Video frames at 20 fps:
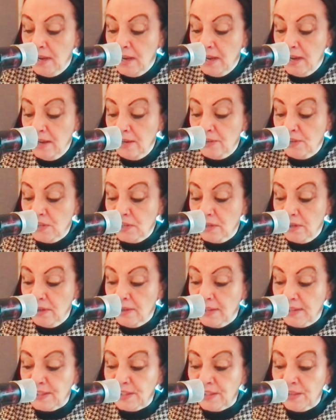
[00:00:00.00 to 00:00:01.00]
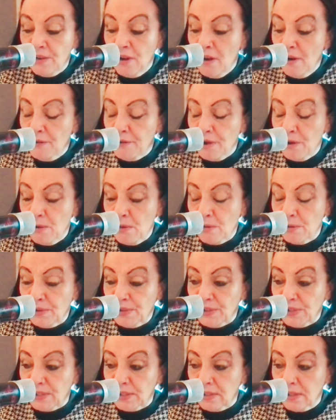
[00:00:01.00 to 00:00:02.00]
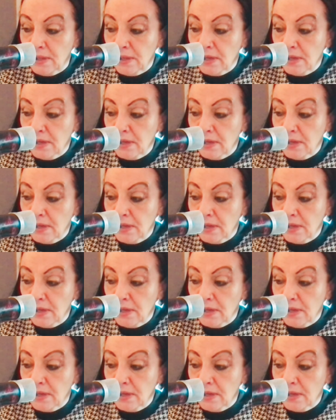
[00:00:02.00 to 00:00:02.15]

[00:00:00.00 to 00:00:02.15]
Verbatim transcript: into other scenarios.